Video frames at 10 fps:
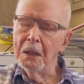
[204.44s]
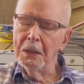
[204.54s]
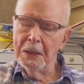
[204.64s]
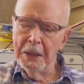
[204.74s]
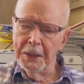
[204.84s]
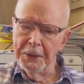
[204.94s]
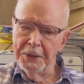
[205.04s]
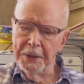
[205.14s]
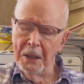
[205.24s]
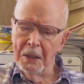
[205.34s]
And
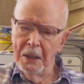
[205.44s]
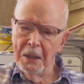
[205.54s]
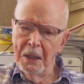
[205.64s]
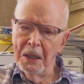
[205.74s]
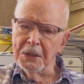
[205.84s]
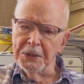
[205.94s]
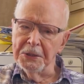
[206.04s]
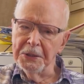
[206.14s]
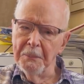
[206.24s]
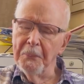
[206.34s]
at
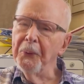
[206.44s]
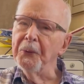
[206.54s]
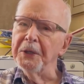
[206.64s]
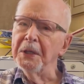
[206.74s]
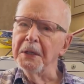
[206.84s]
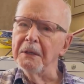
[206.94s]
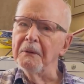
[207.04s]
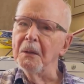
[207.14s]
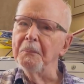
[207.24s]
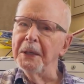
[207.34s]
some point,
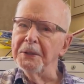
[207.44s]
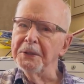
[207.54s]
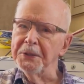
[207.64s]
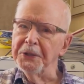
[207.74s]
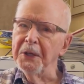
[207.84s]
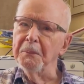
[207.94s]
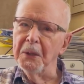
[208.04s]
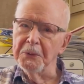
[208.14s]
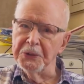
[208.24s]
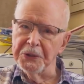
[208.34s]
about that time, I was,